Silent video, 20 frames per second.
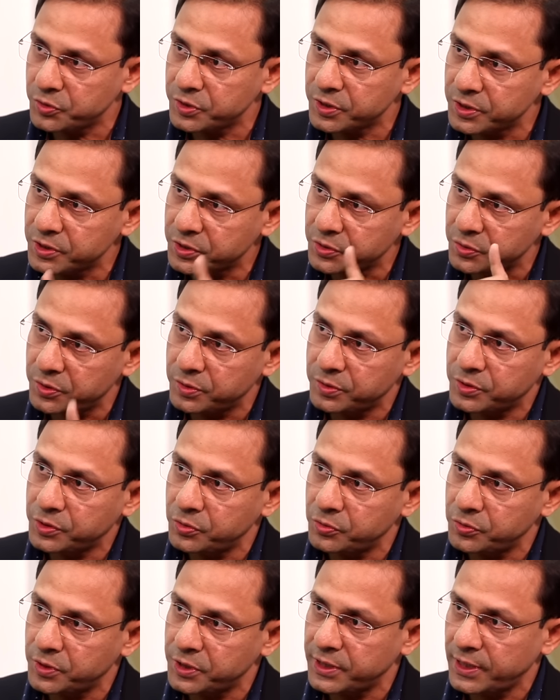user to
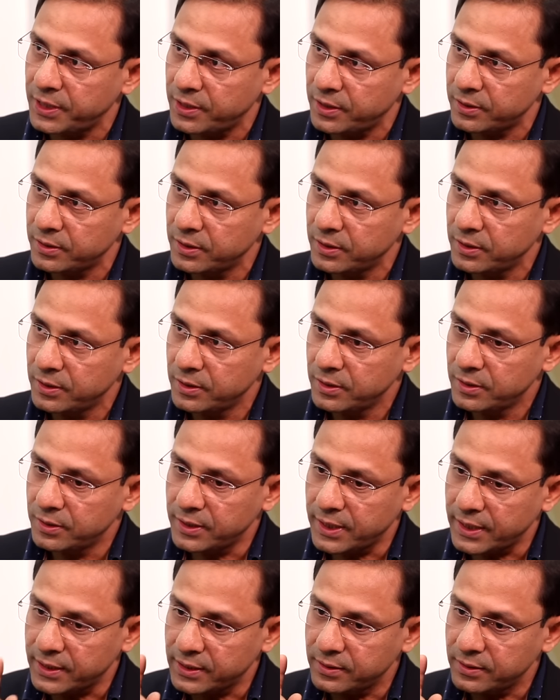to the dealer. Hmm.
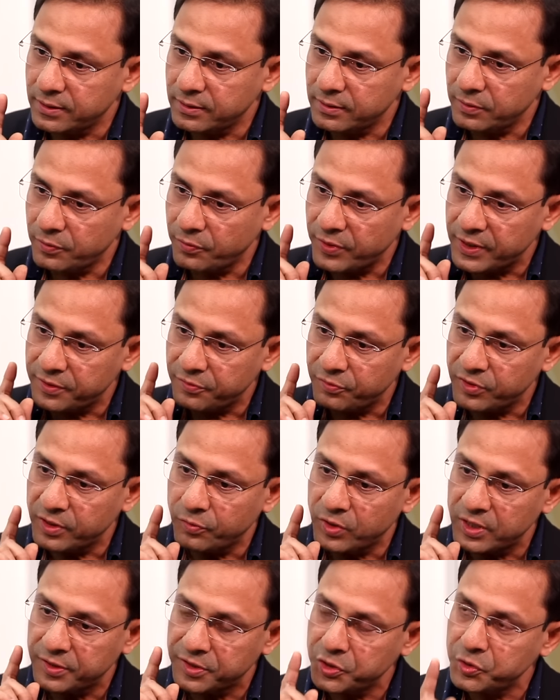That when
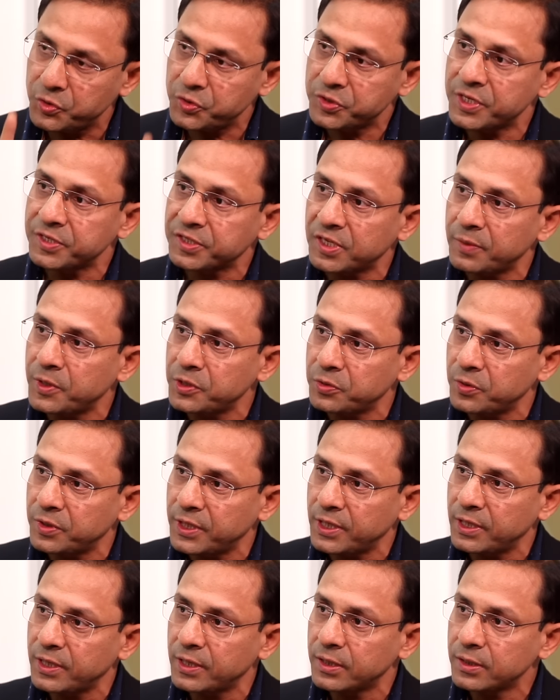the, once the user is coming
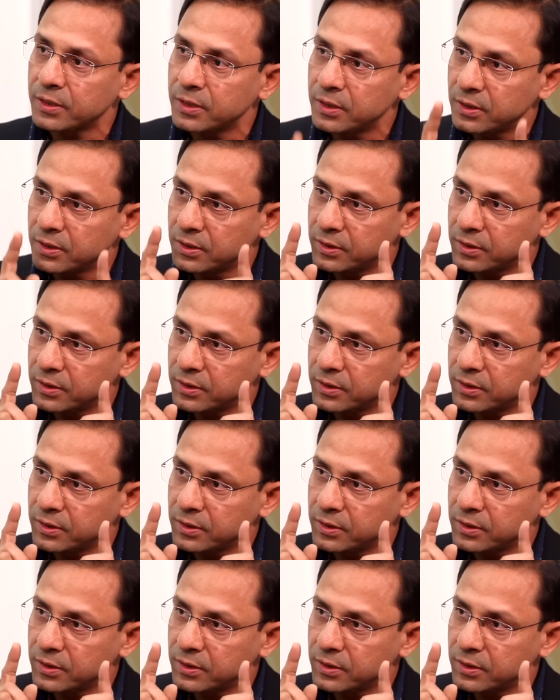to a dealer,